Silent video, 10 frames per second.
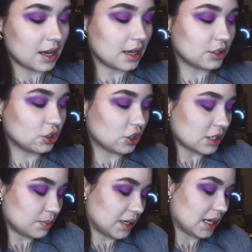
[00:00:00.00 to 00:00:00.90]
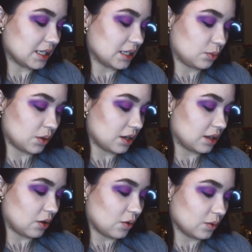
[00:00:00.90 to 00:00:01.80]
It's just because it's one of
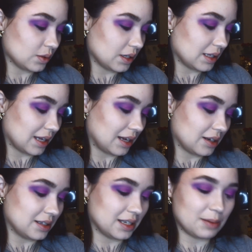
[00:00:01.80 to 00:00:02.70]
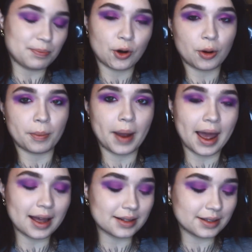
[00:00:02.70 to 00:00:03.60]
the only like deeper
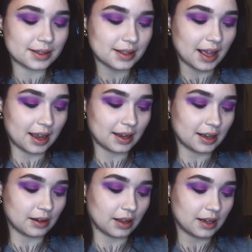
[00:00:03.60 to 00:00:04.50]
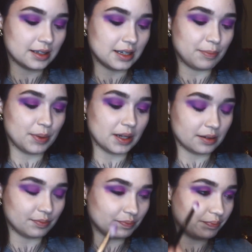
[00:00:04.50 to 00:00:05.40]
mattes that can like
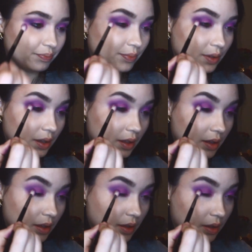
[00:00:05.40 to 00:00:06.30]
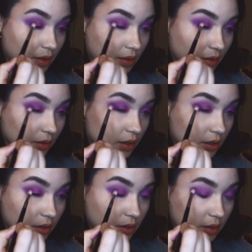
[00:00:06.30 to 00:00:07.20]
deepen the
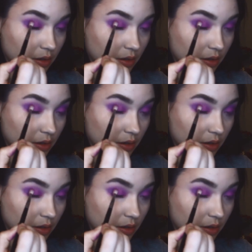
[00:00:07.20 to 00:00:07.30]
look.